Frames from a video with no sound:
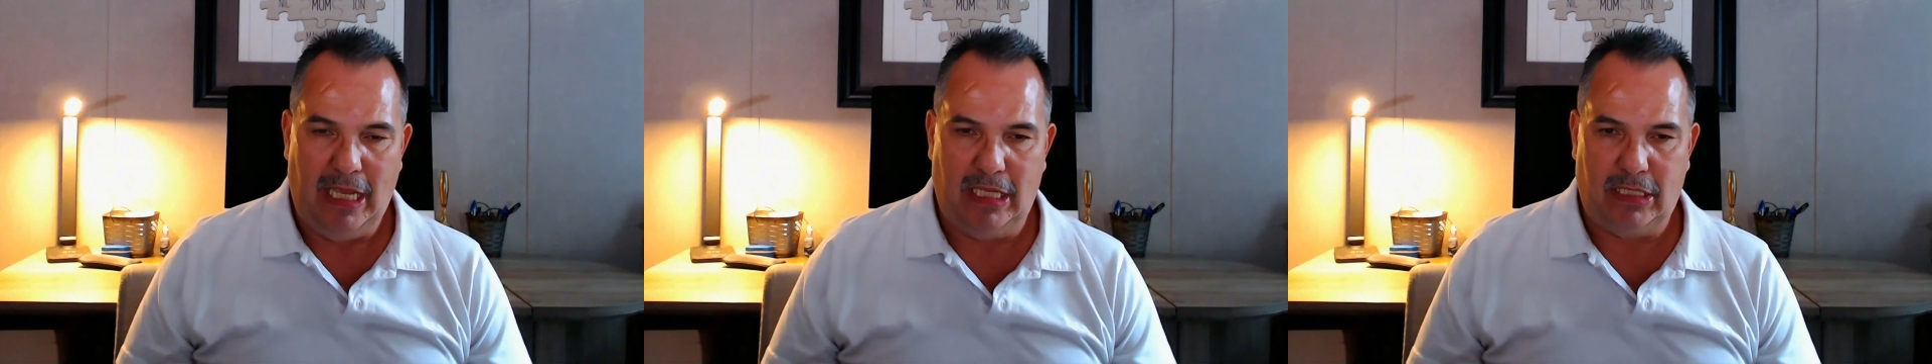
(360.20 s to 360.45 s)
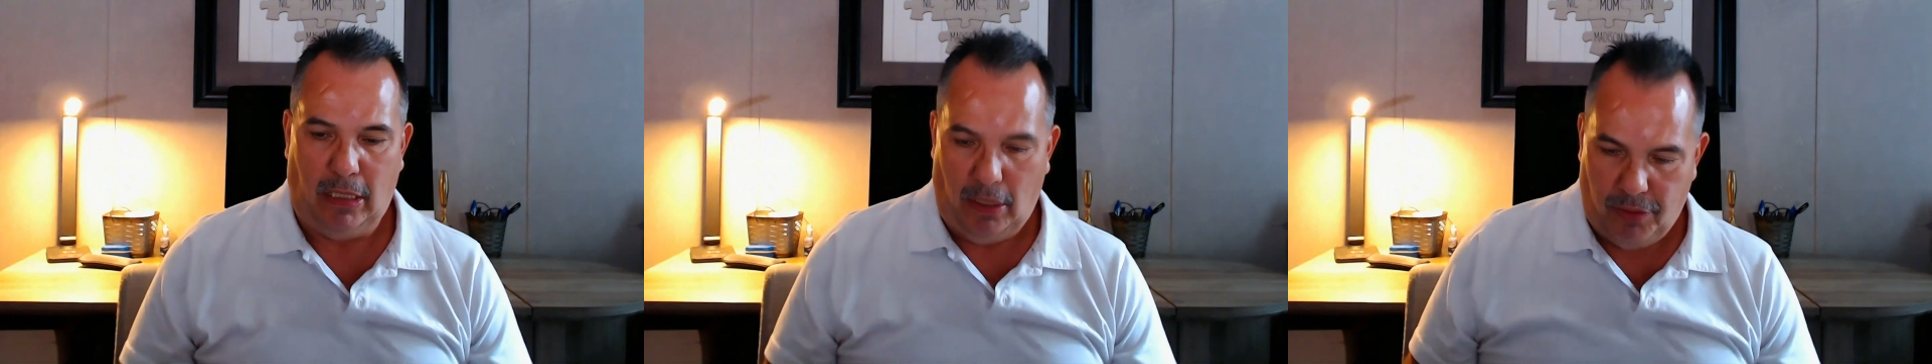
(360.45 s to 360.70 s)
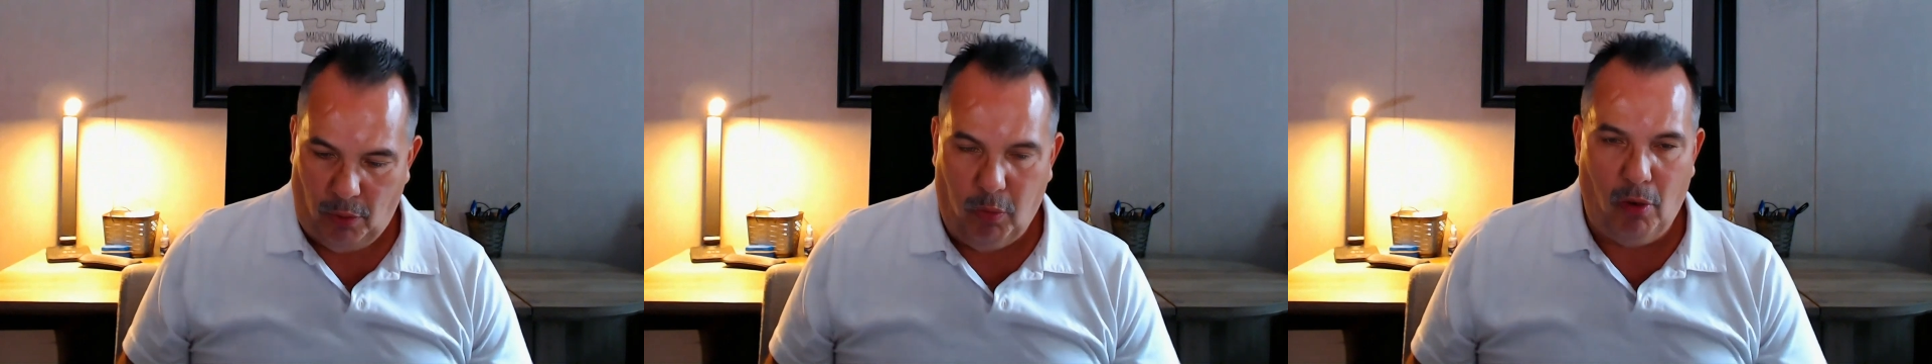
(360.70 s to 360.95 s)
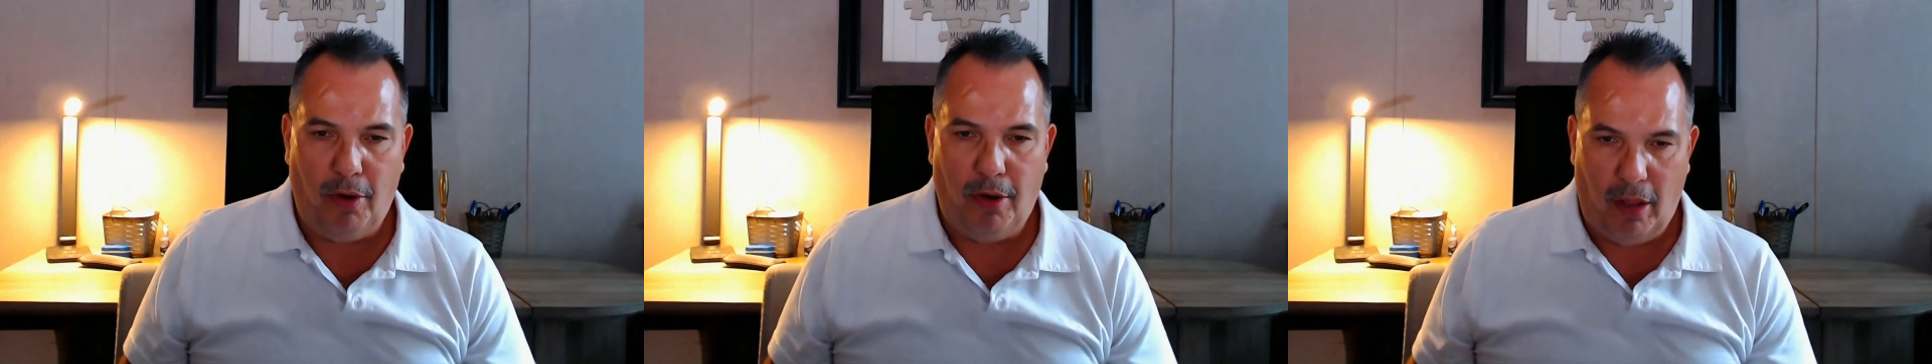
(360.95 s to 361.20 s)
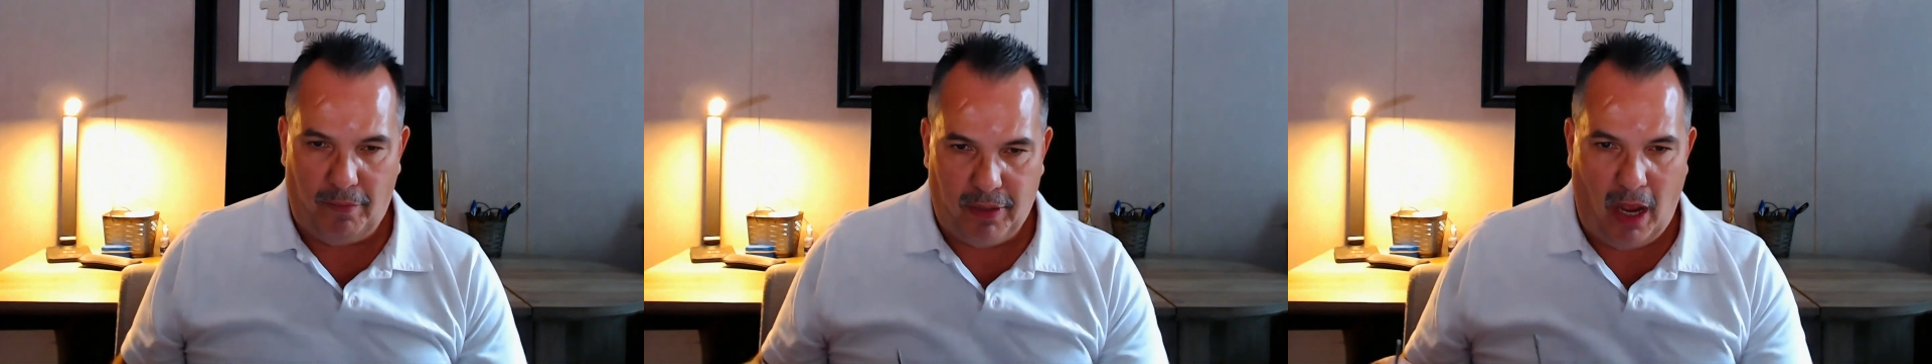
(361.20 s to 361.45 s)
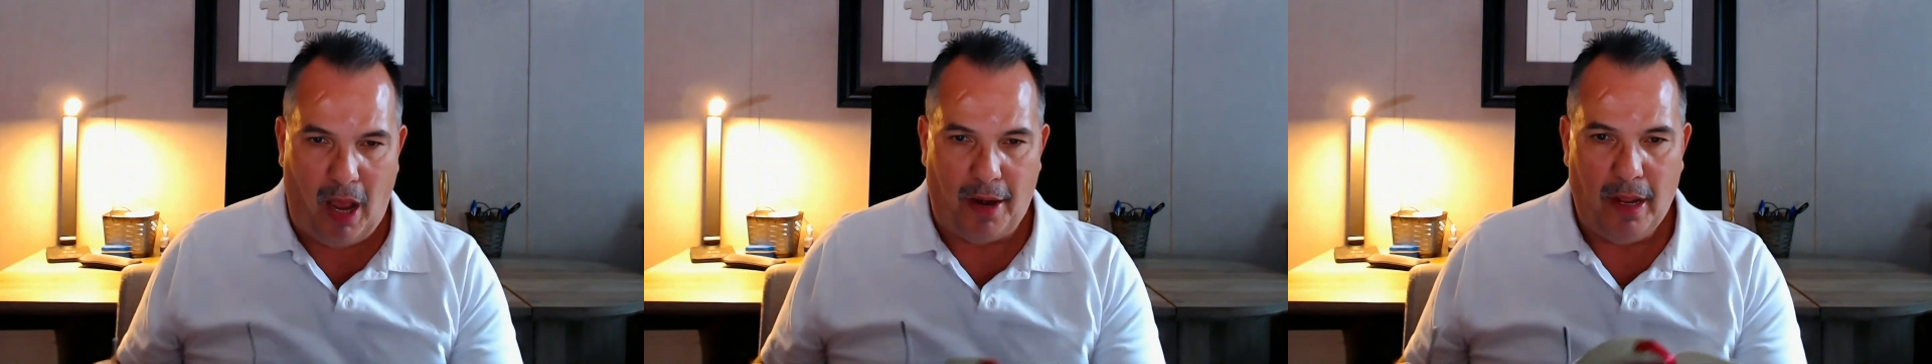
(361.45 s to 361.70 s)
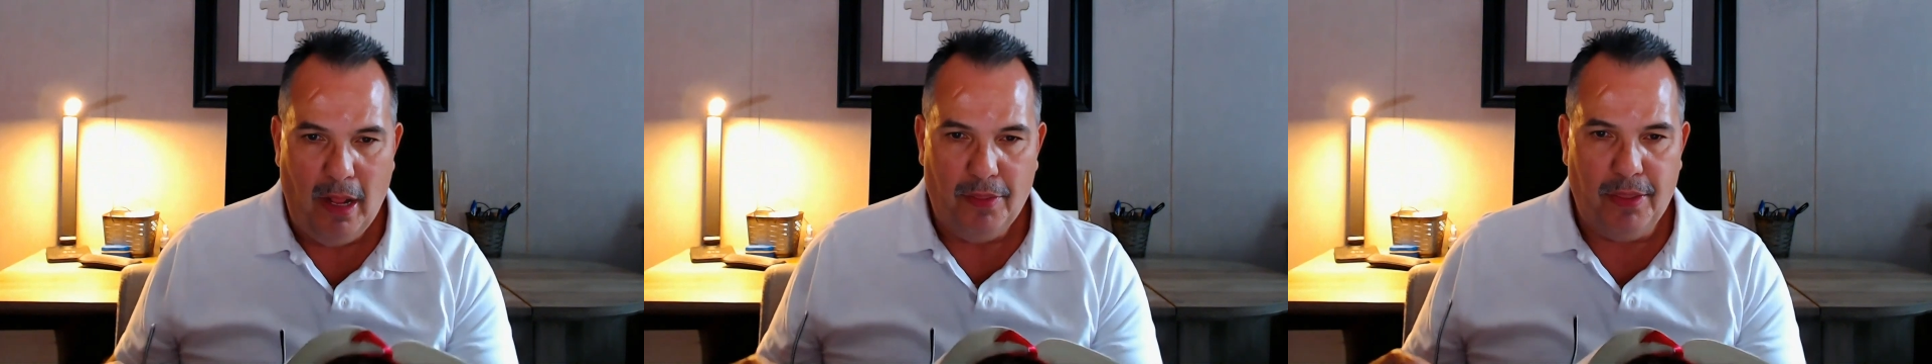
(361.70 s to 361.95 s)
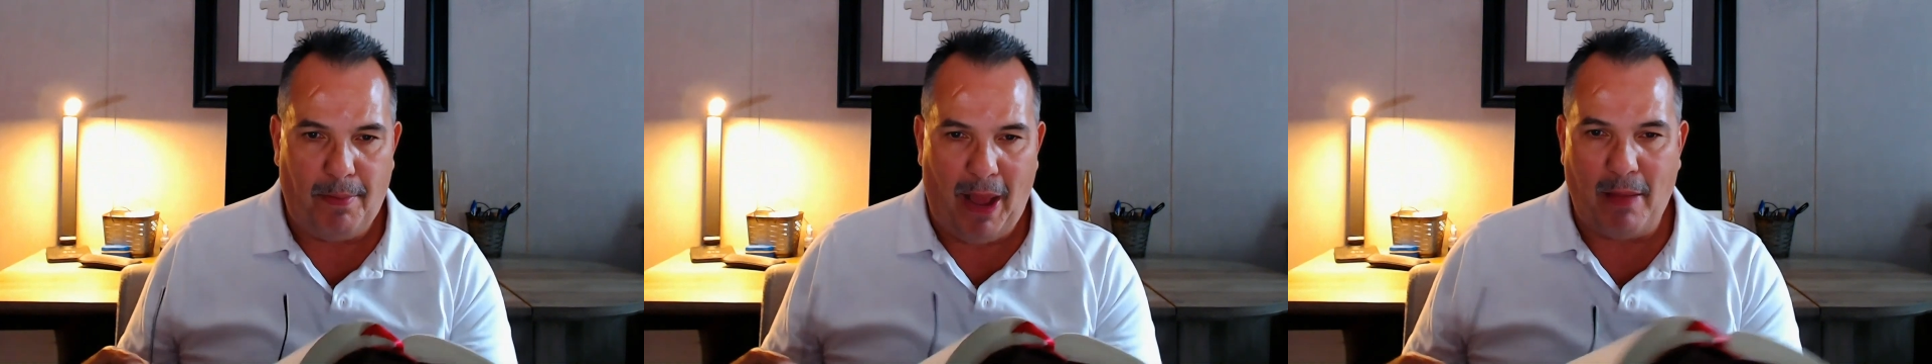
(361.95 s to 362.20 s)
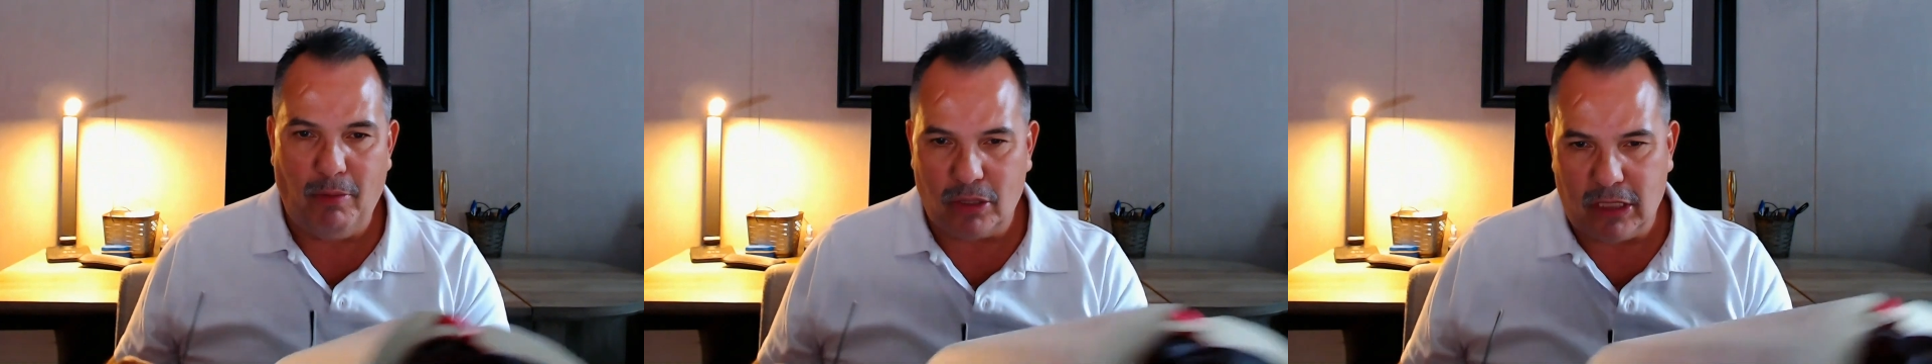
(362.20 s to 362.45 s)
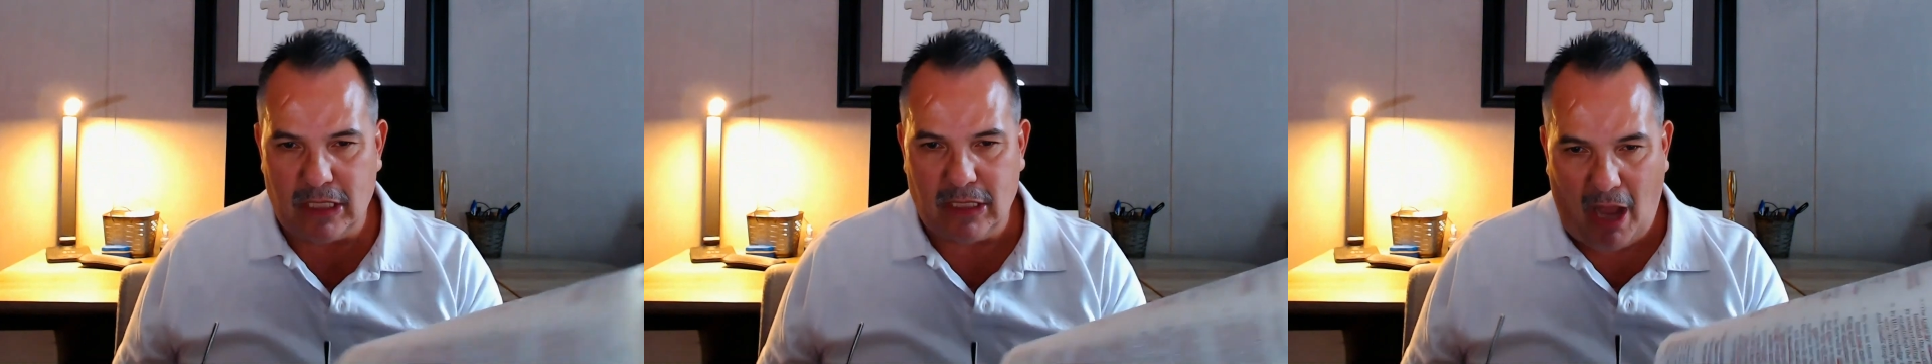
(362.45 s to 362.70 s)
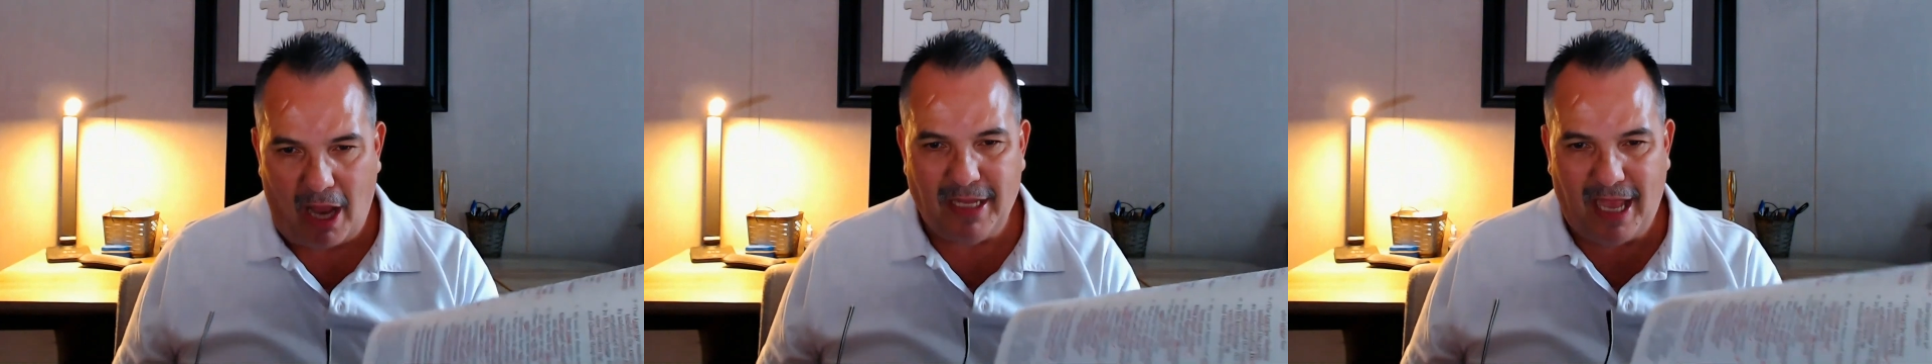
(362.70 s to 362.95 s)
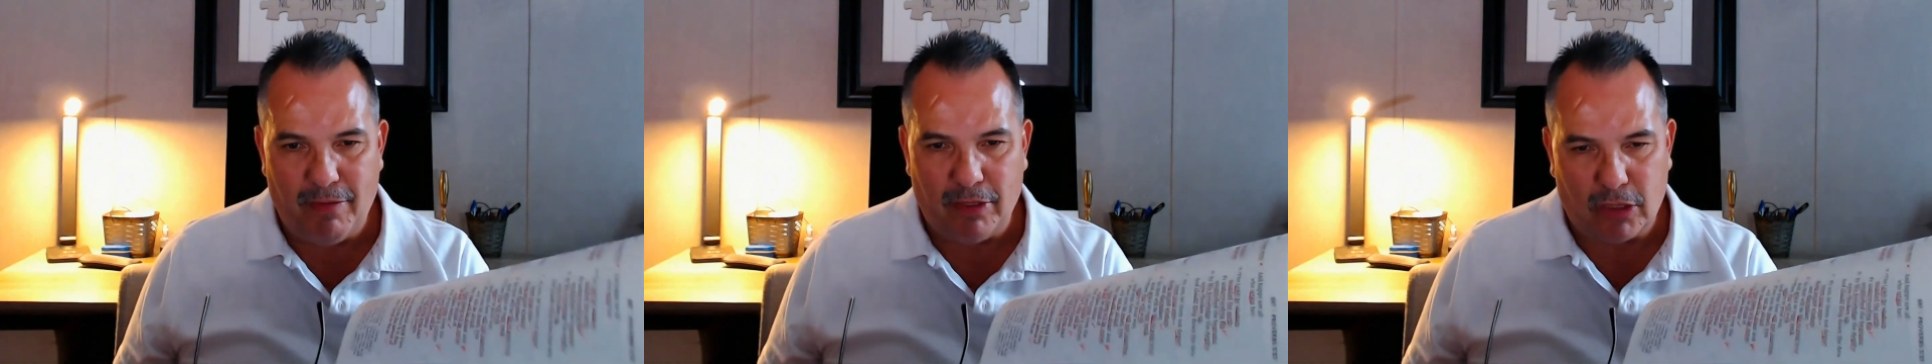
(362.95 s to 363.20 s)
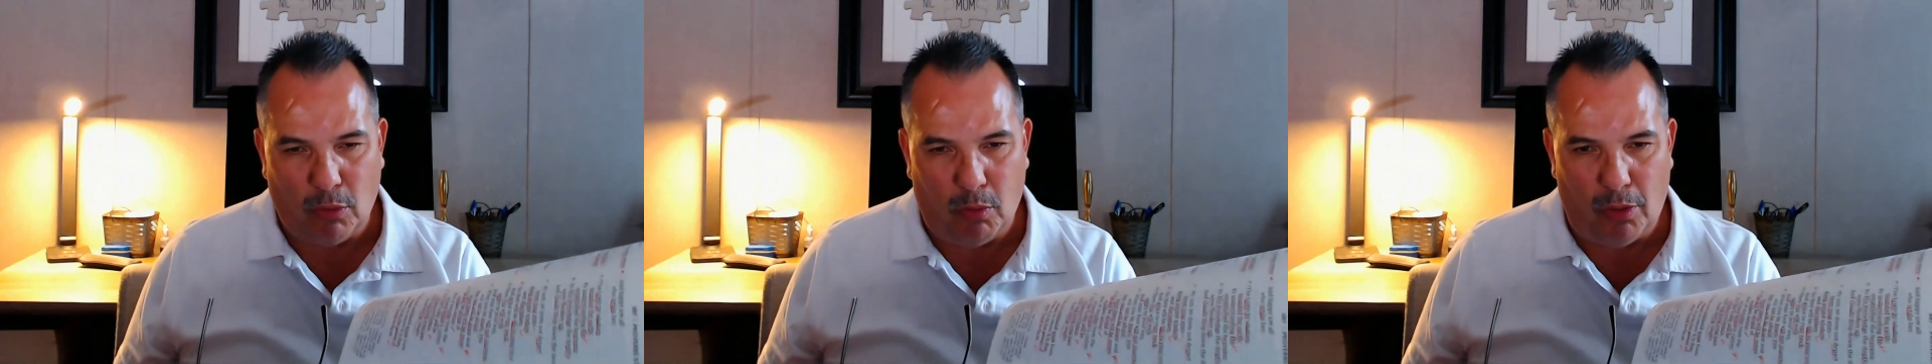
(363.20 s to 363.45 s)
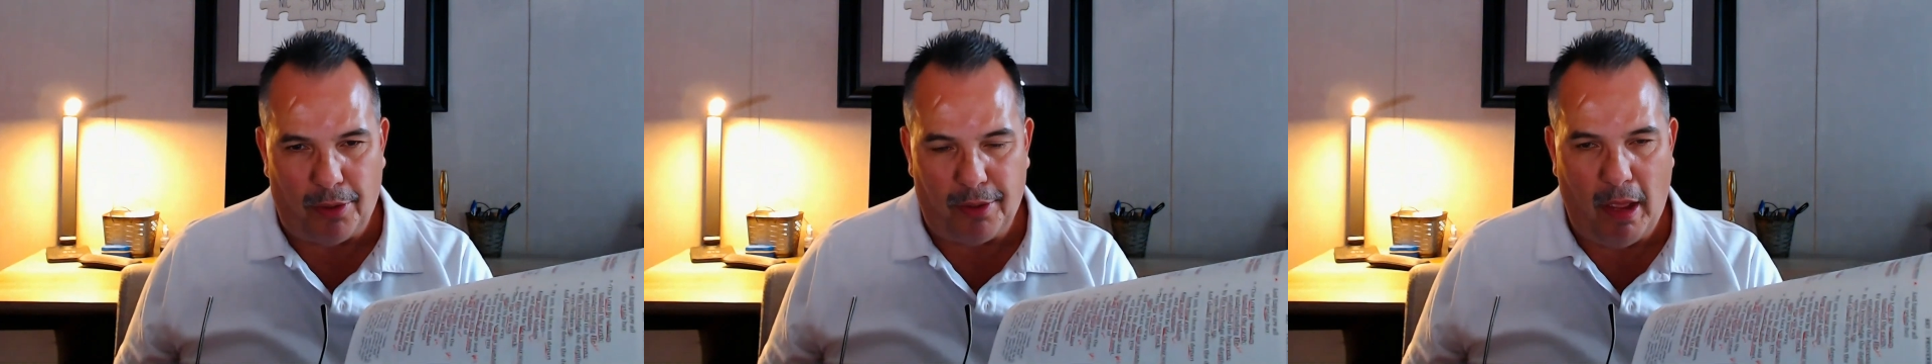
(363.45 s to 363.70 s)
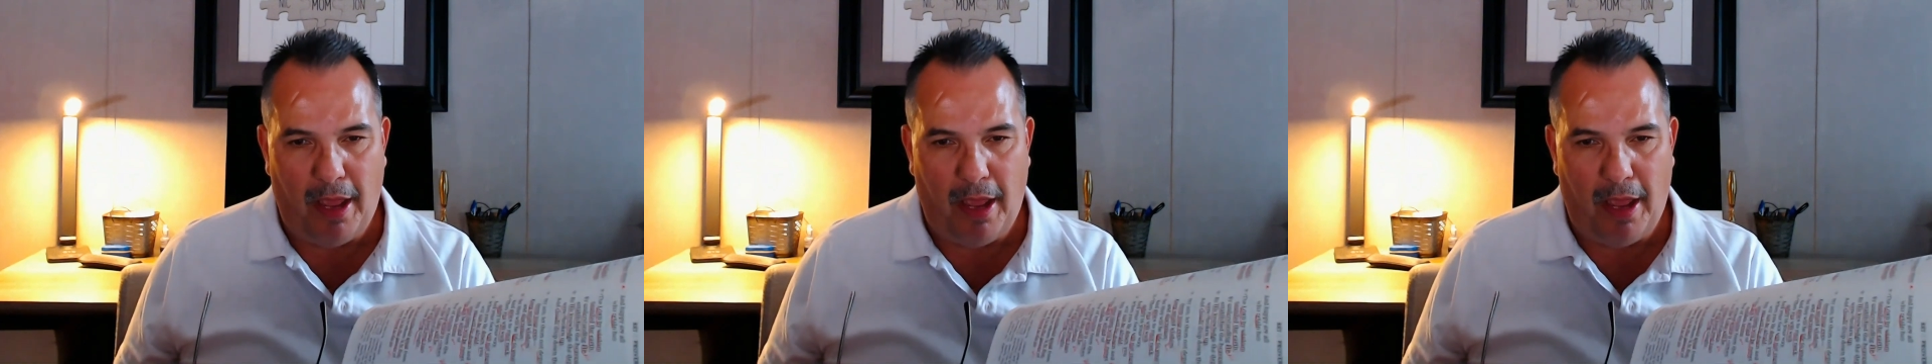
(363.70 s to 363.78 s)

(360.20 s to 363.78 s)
is the word of God. The Bible says God gave us the word,